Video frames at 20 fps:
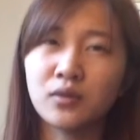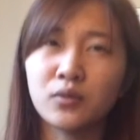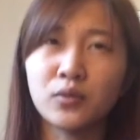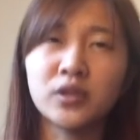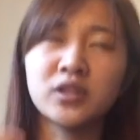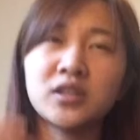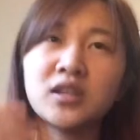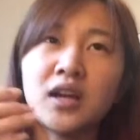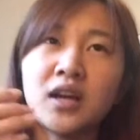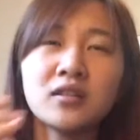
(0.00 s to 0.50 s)

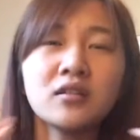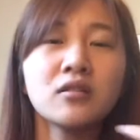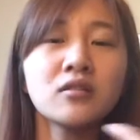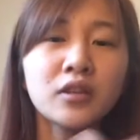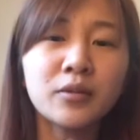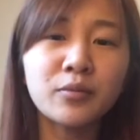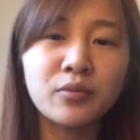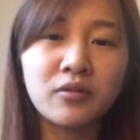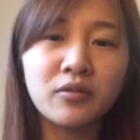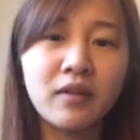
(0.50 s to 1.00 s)
not
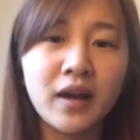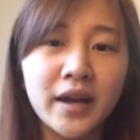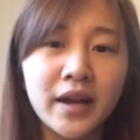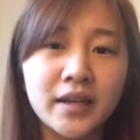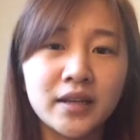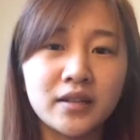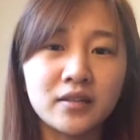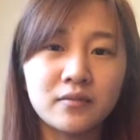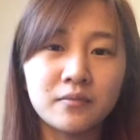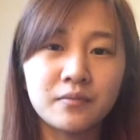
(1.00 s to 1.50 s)
only
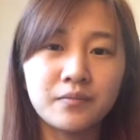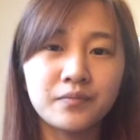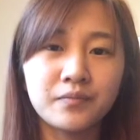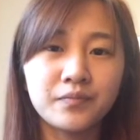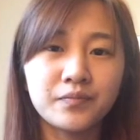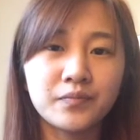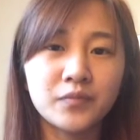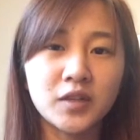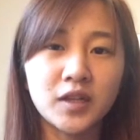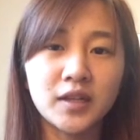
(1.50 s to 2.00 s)
provide
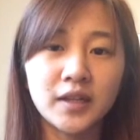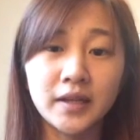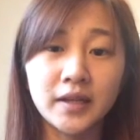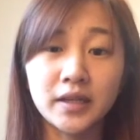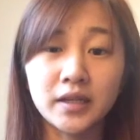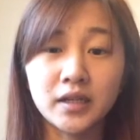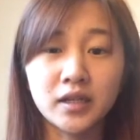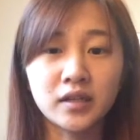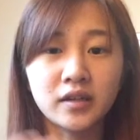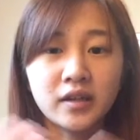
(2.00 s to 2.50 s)

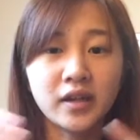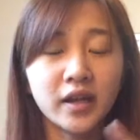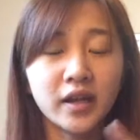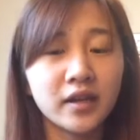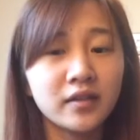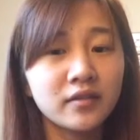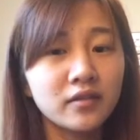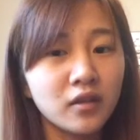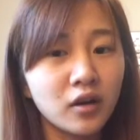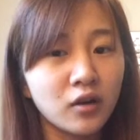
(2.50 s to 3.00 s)

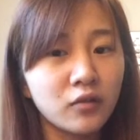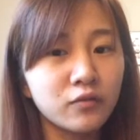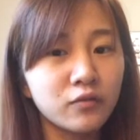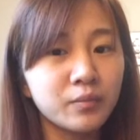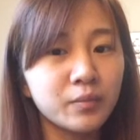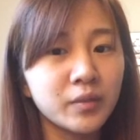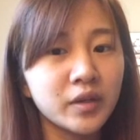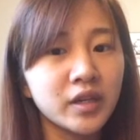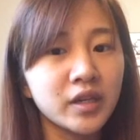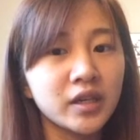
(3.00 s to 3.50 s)
can of
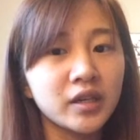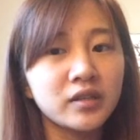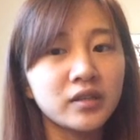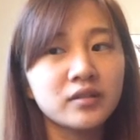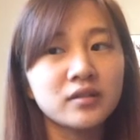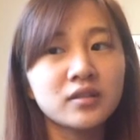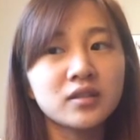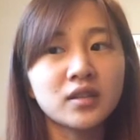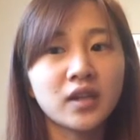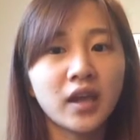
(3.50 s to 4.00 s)
beans,